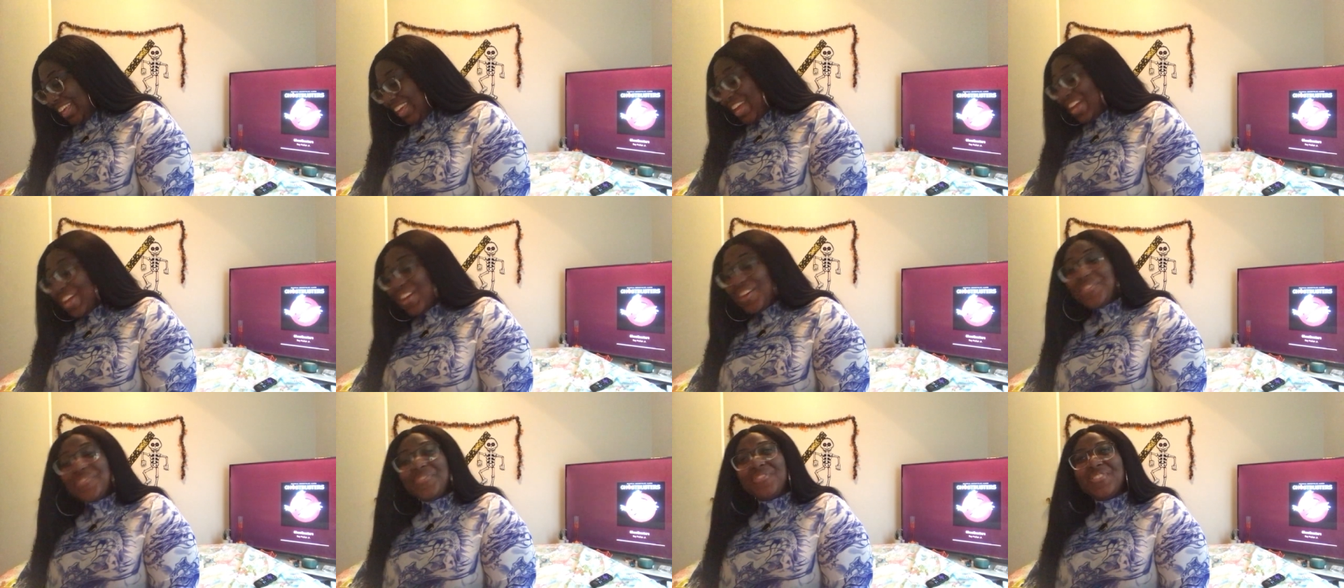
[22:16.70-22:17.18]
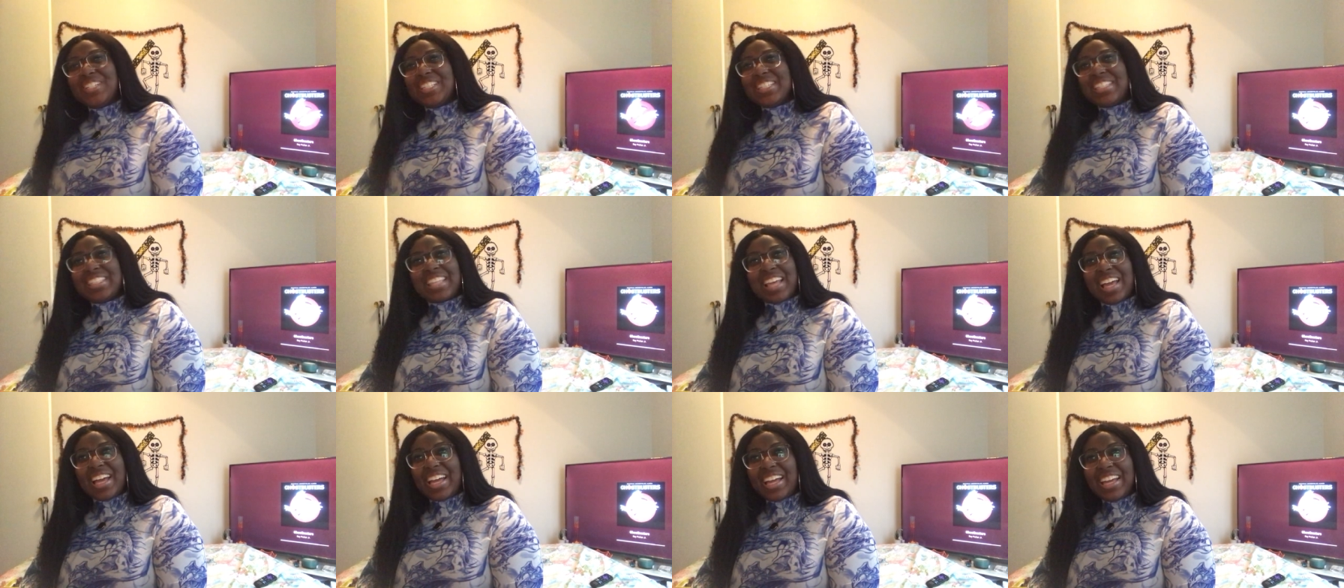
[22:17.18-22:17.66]
It was
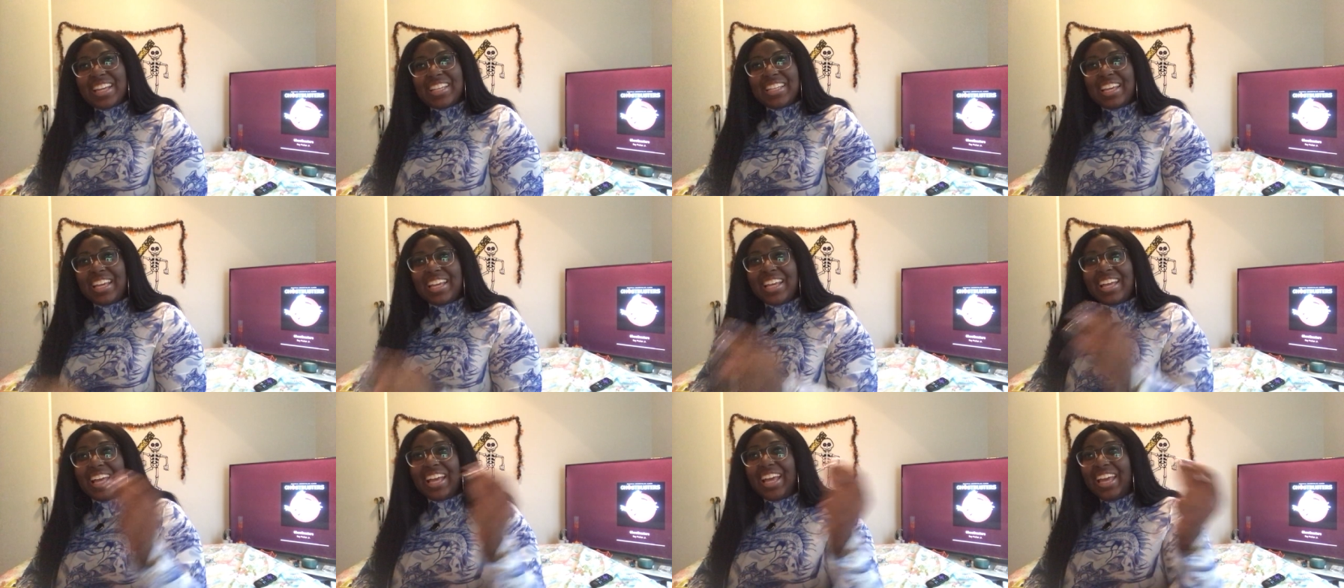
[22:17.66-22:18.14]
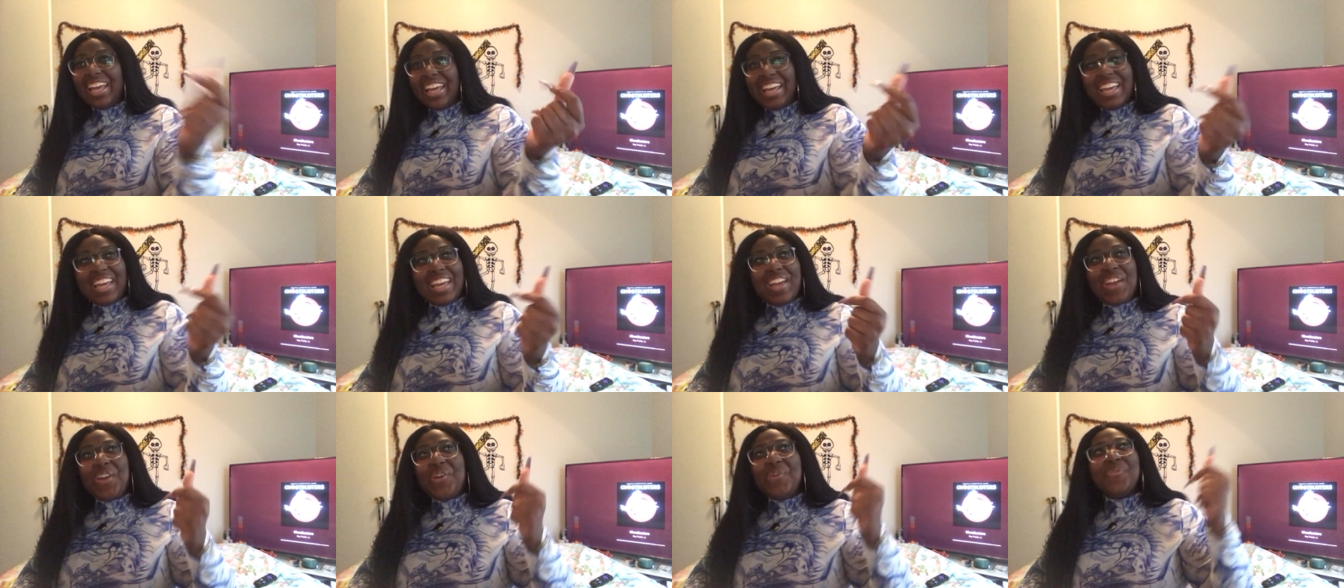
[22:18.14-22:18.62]
Sonya.
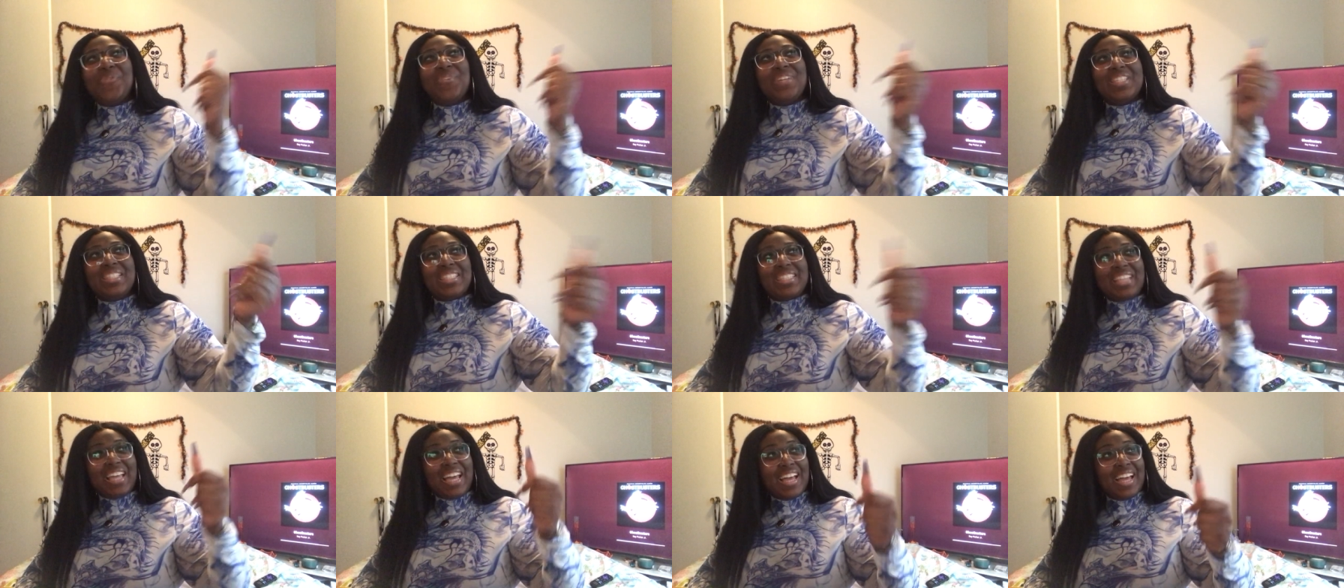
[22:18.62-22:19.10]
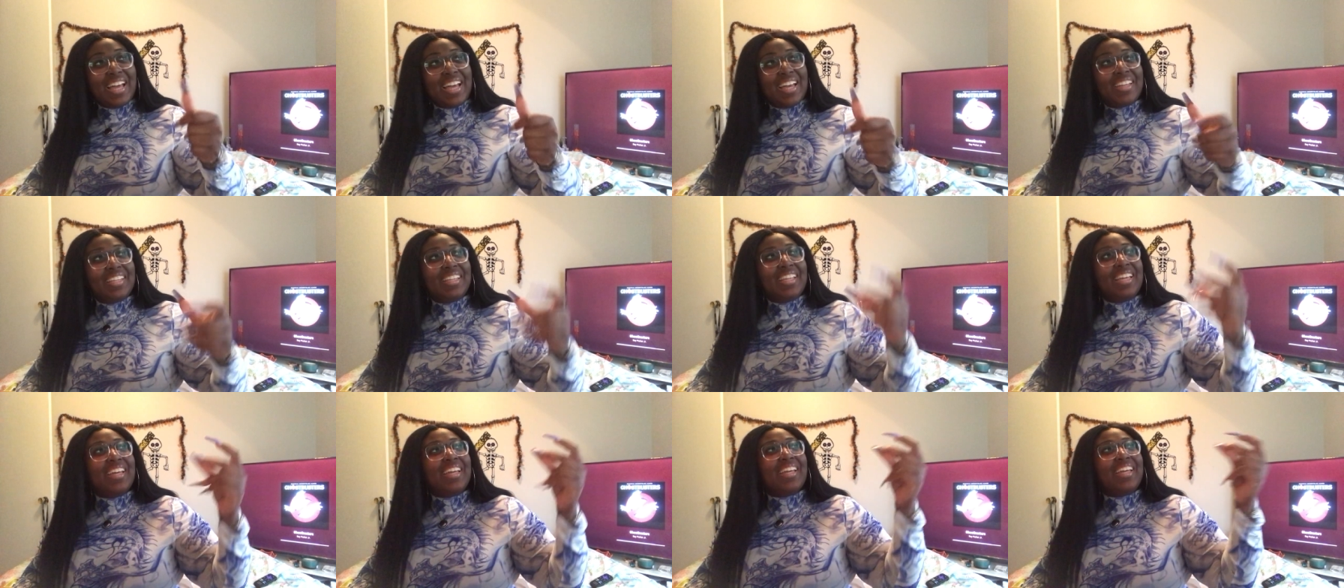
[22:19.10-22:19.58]
It was
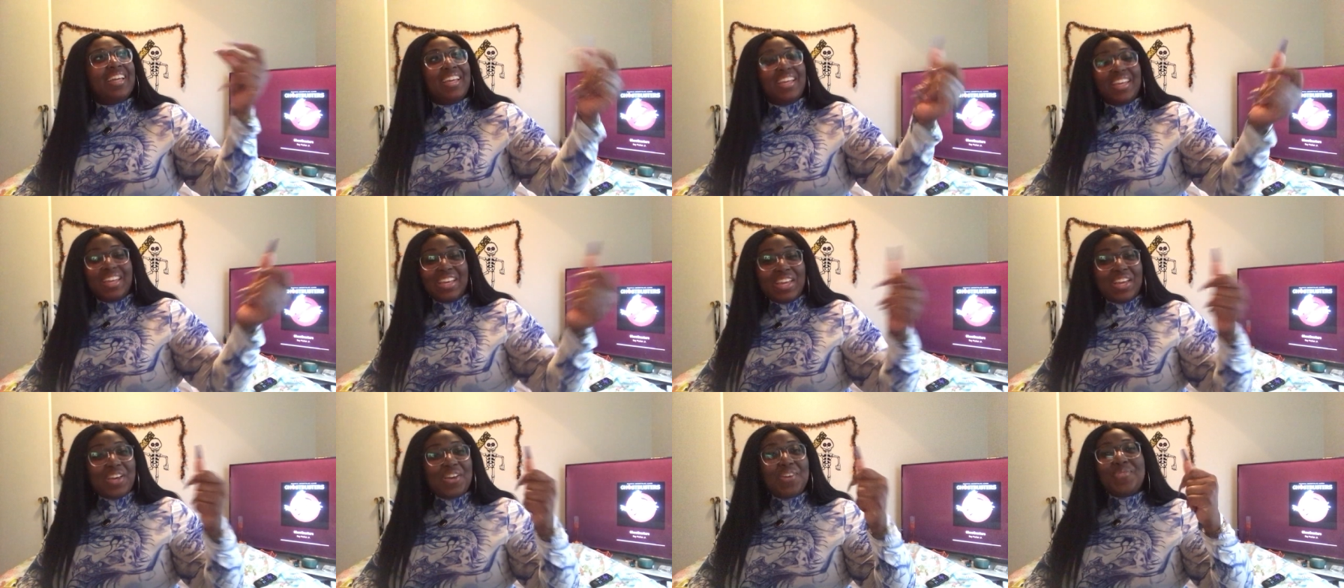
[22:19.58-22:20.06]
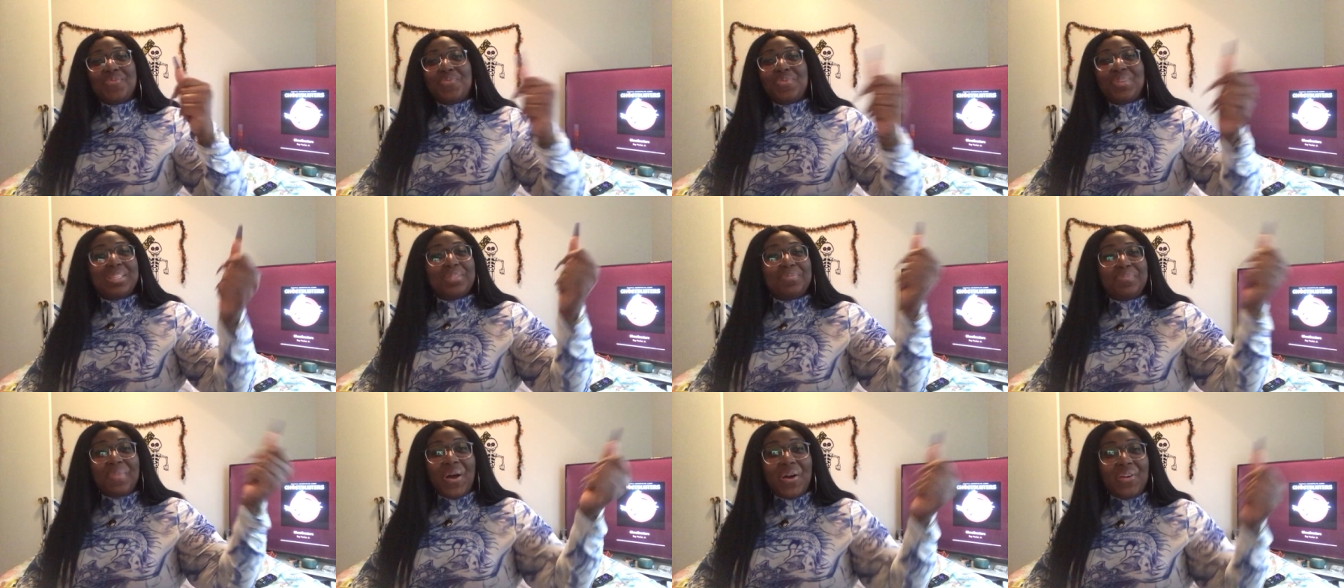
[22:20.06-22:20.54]
Tanya. It
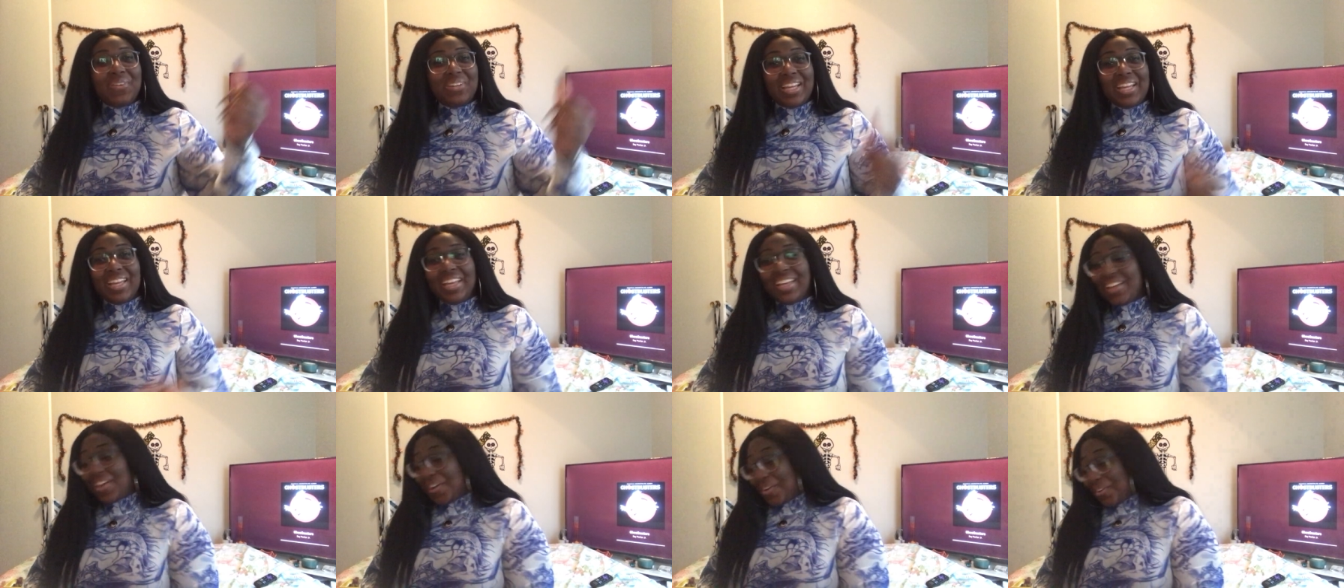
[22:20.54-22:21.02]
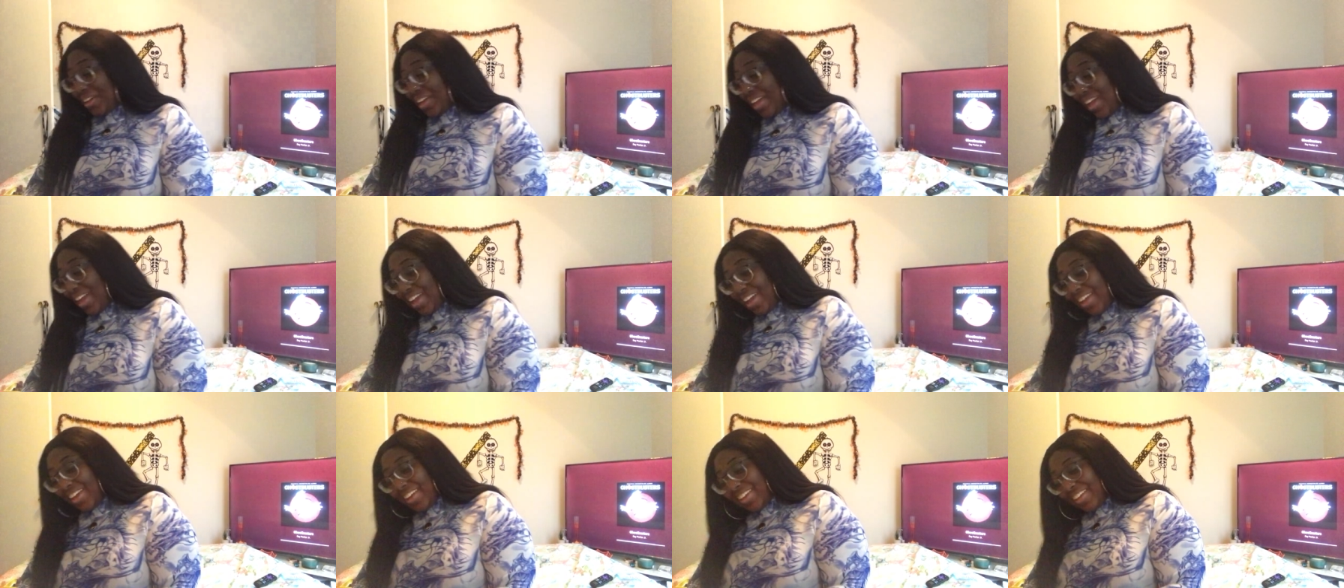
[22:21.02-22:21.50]
was Monique.
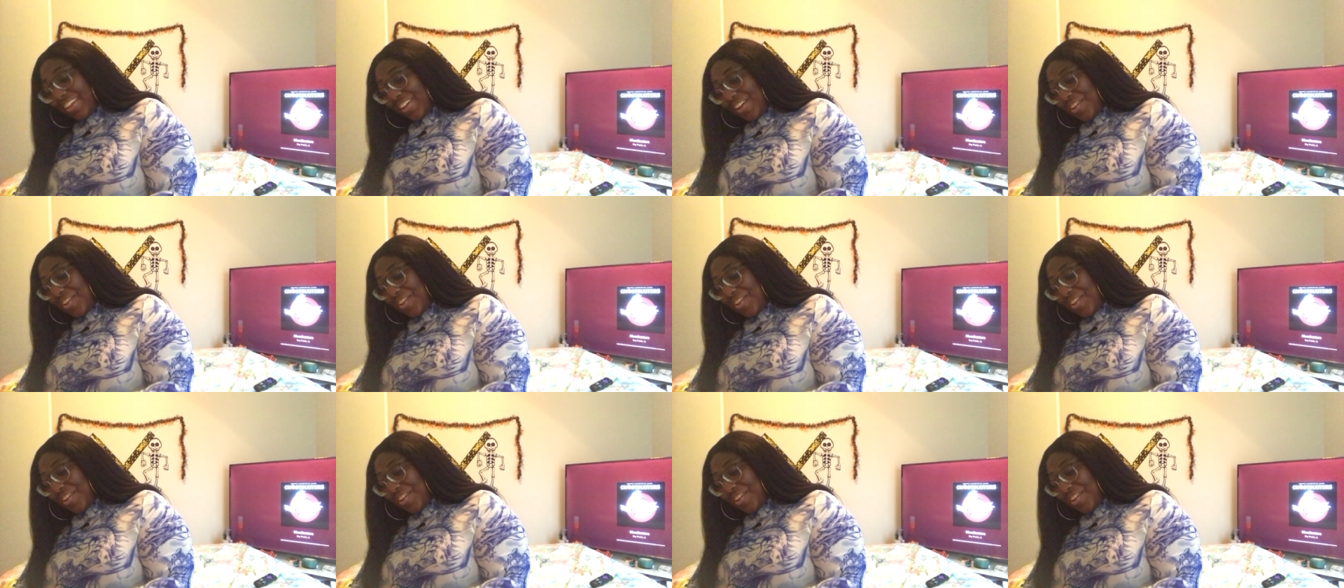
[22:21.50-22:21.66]
Okay?